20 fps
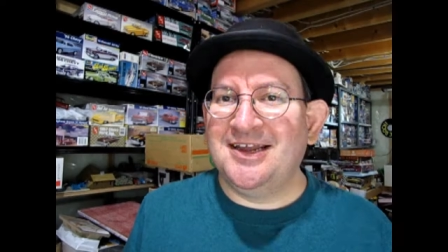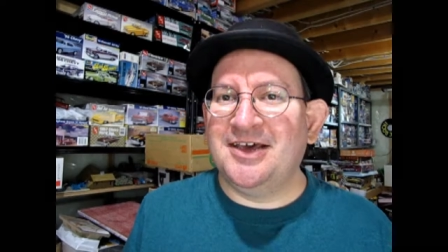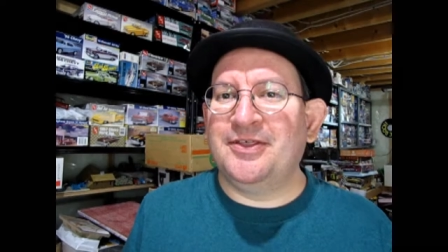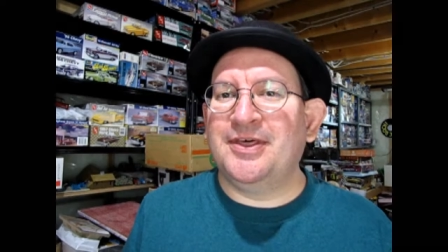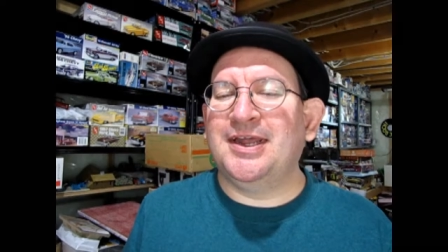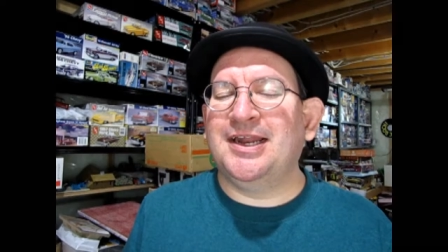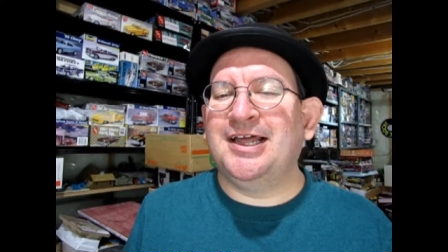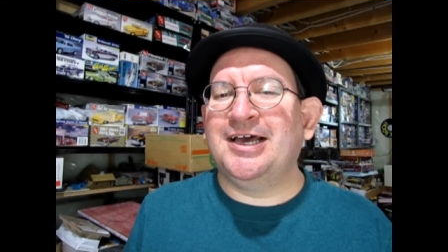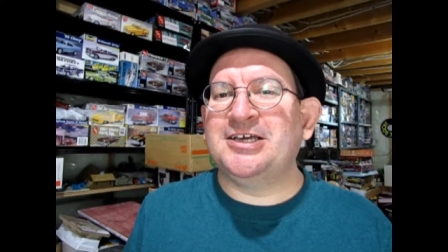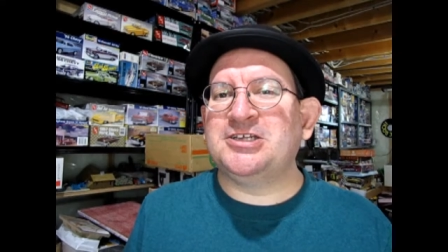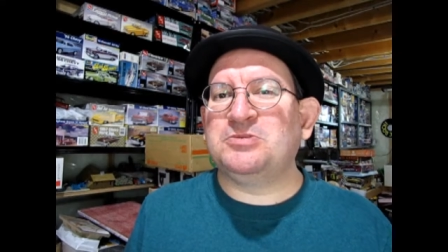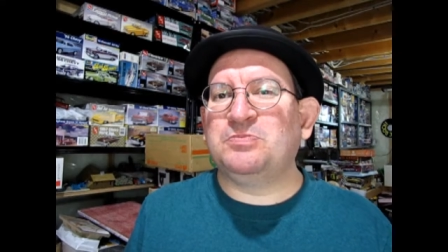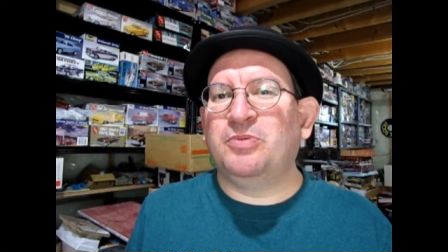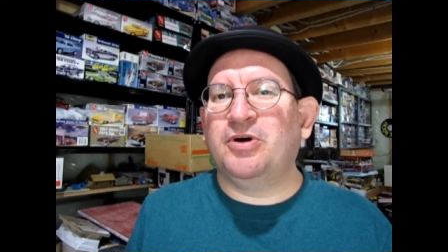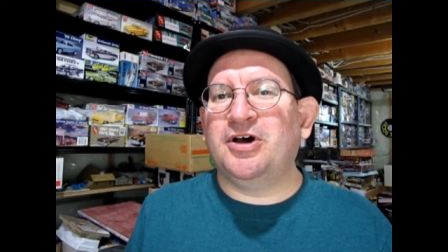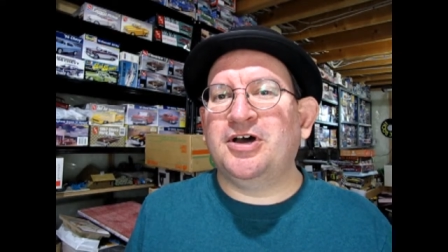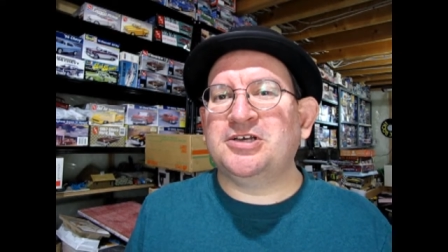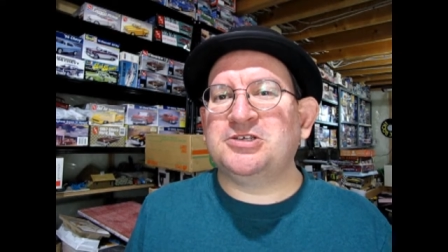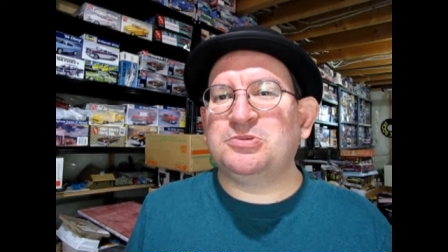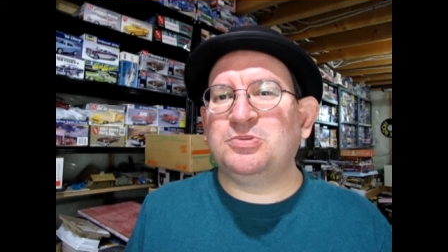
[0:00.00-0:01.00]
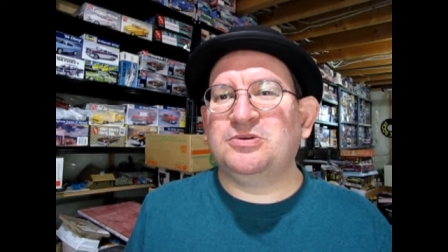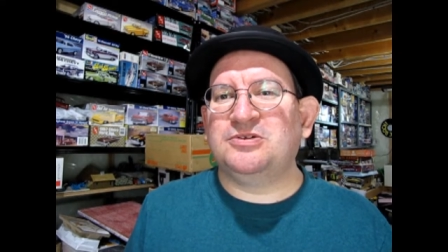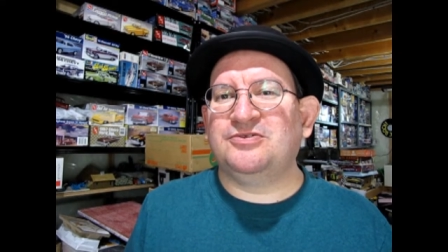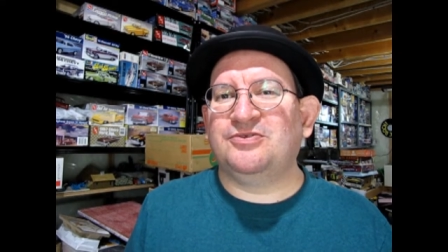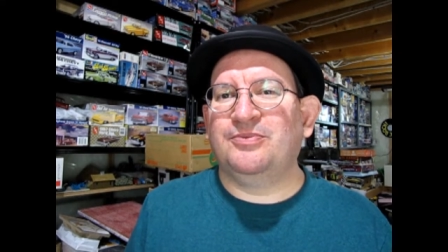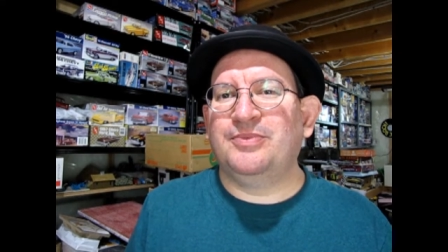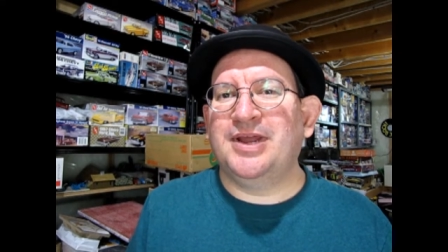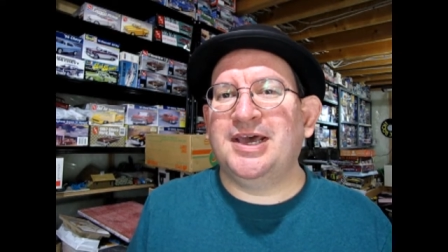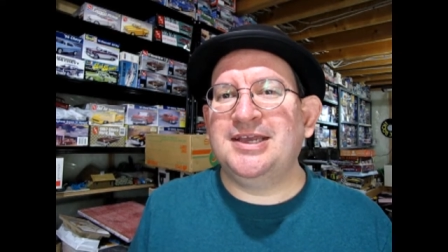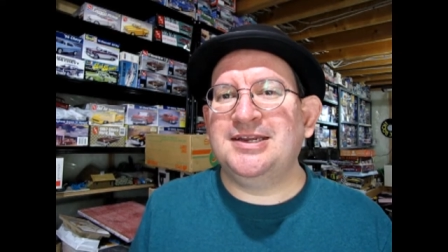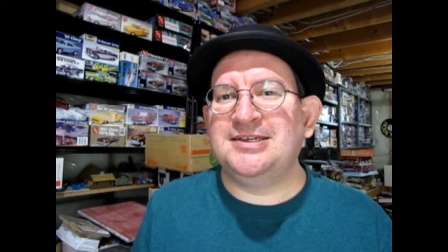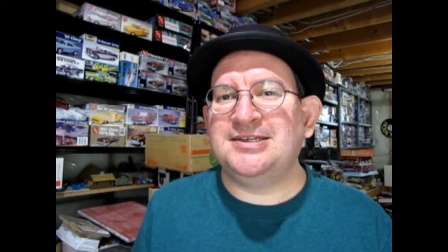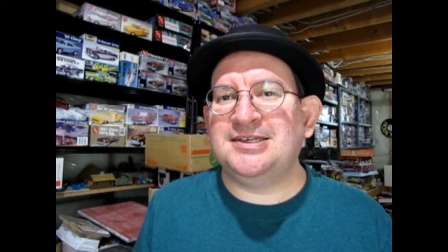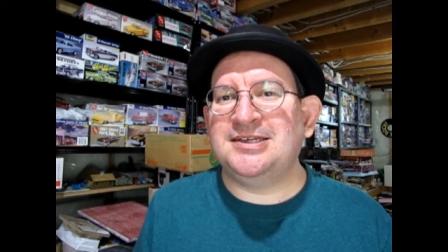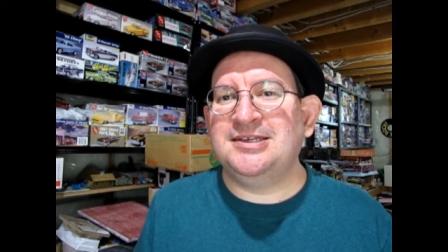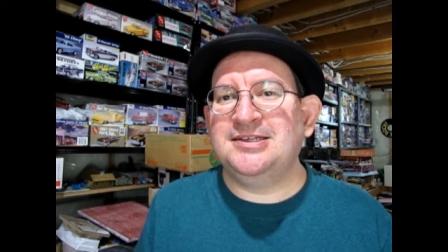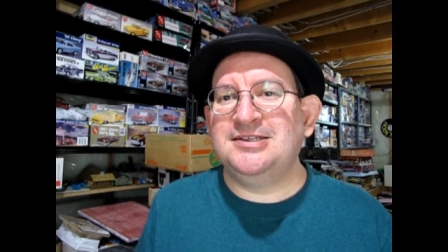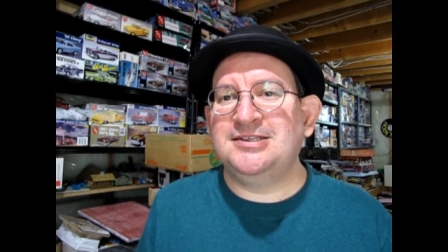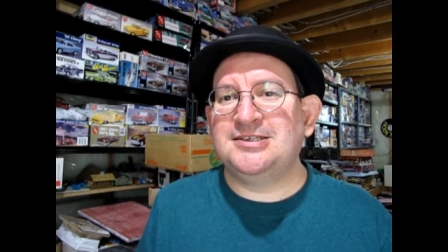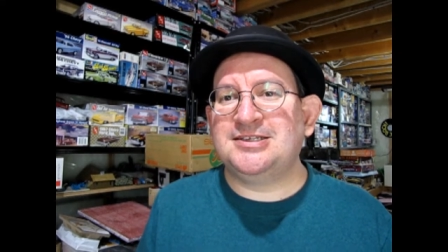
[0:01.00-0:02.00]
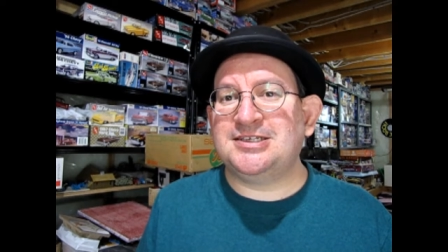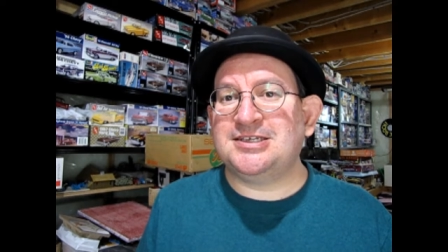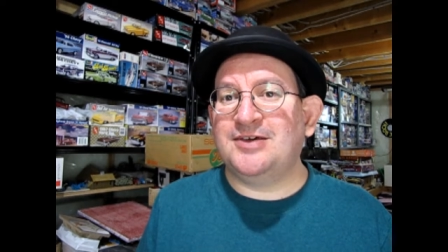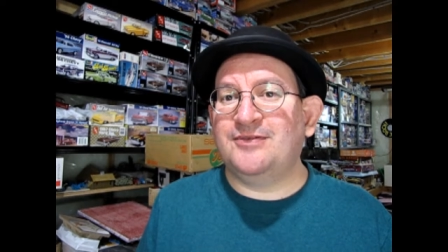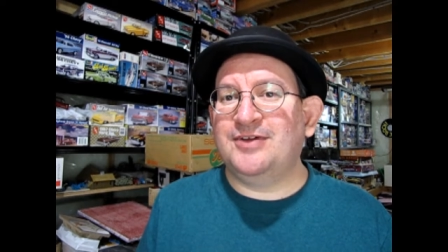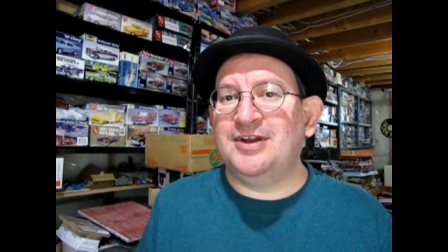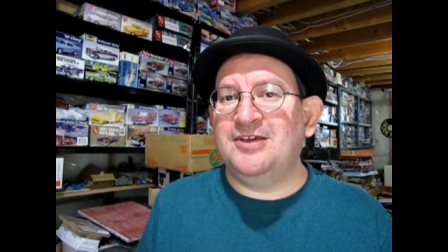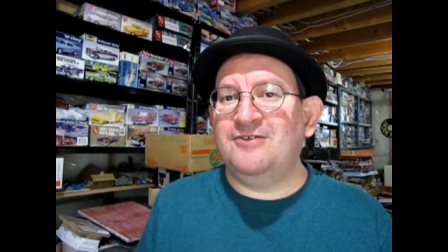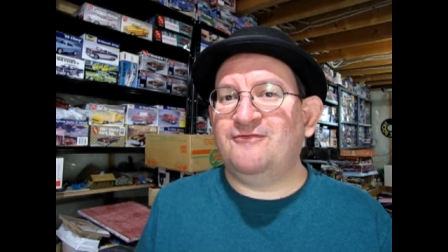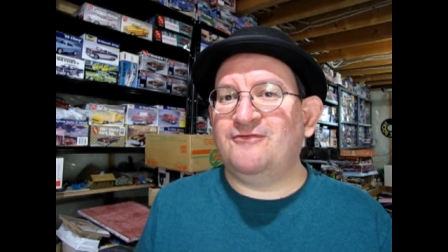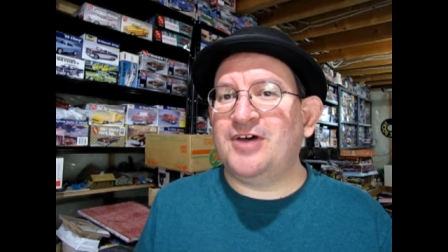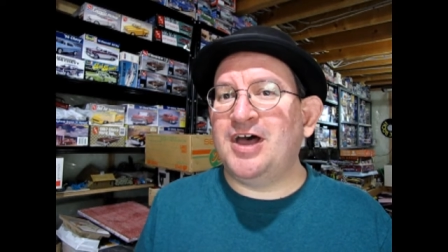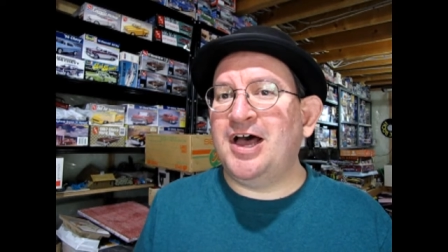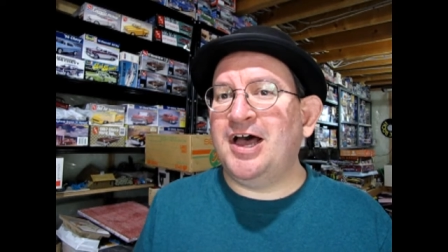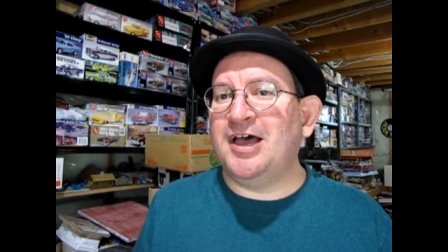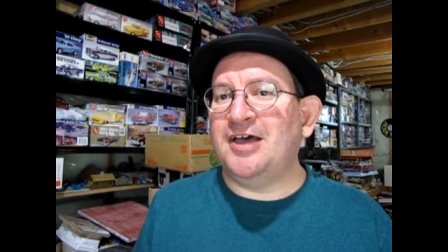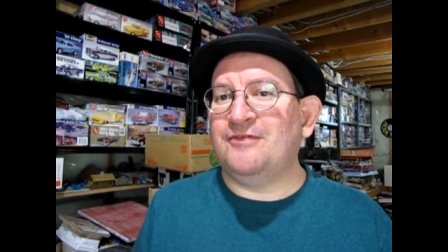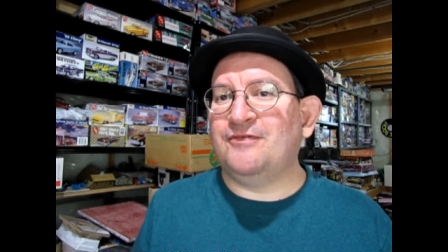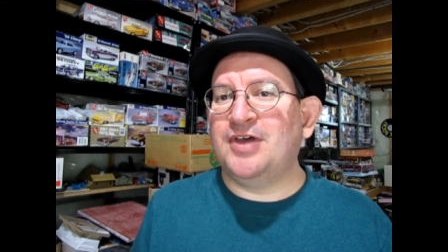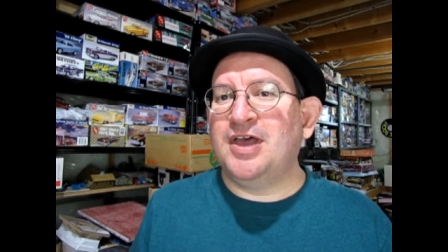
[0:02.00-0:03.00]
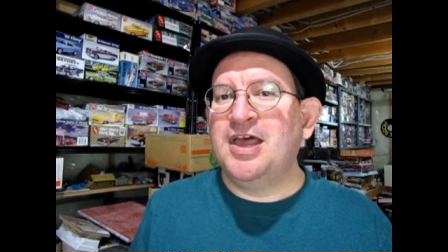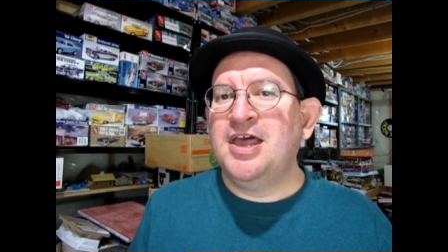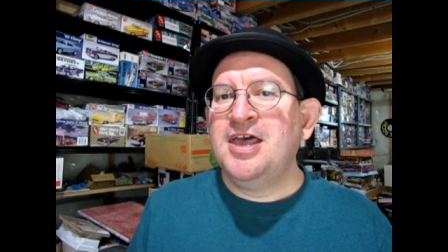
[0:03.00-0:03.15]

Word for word: Now that last box was from nineteen seventy-five.